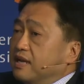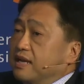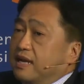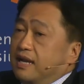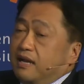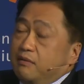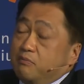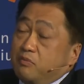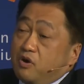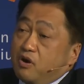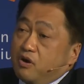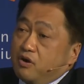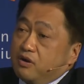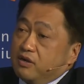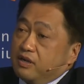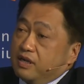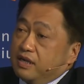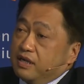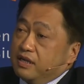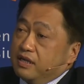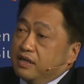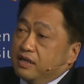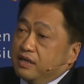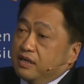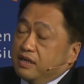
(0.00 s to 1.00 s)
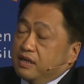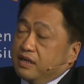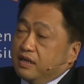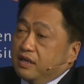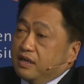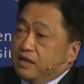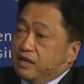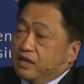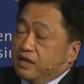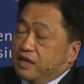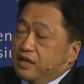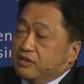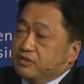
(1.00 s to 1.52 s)
among
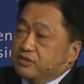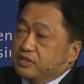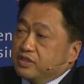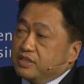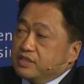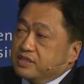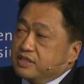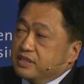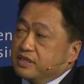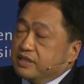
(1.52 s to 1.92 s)
countries.